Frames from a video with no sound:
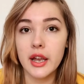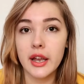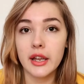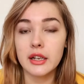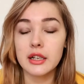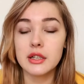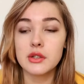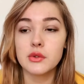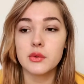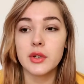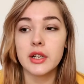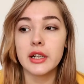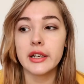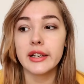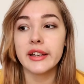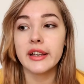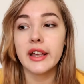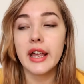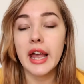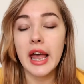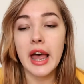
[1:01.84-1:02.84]
and it's
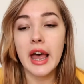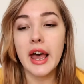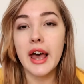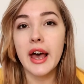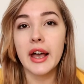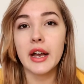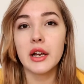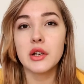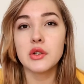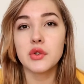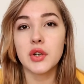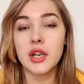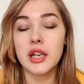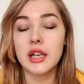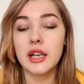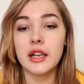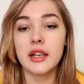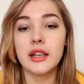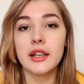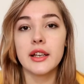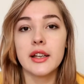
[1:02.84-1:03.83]
really
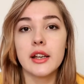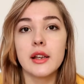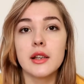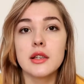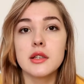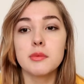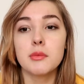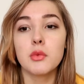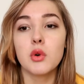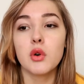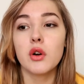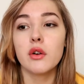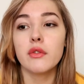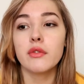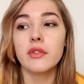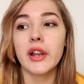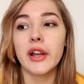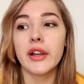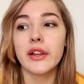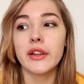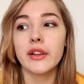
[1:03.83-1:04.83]
hydrating. It's more of
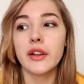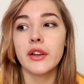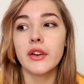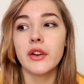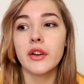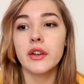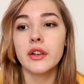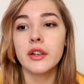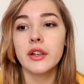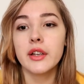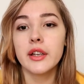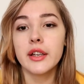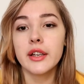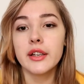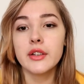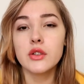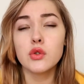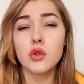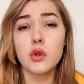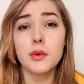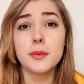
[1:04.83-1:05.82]
like a,
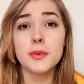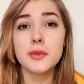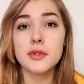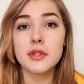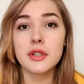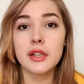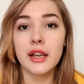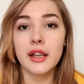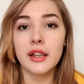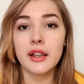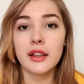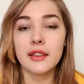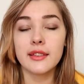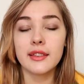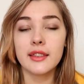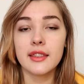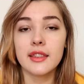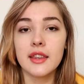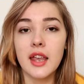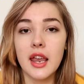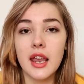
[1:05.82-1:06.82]
it's almost like
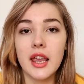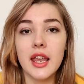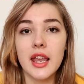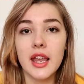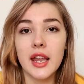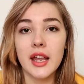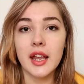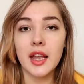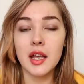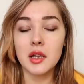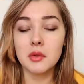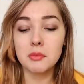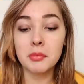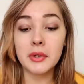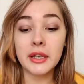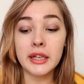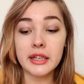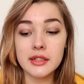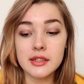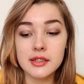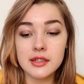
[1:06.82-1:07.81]
thick and
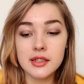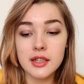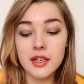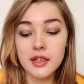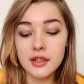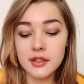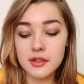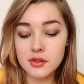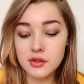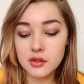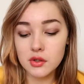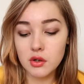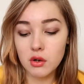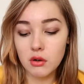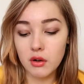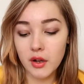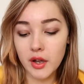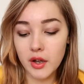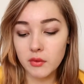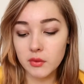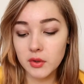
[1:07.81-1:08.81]
pasty.
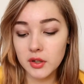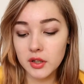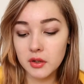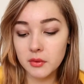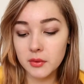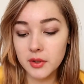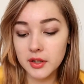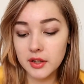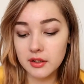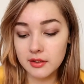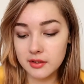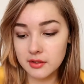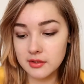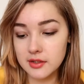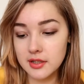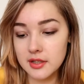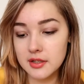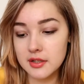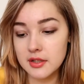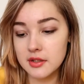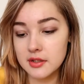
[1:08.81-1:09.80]
So I wonder what the
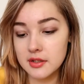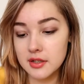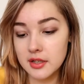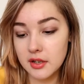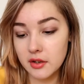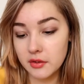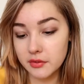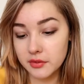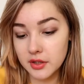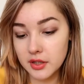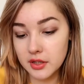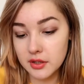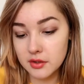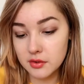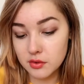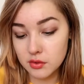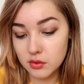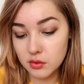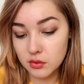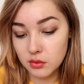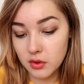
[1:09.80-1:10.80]
consistency of
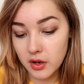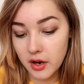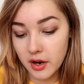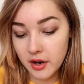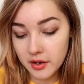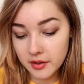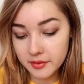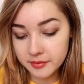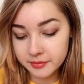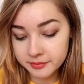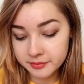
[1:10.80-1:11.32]
these two are.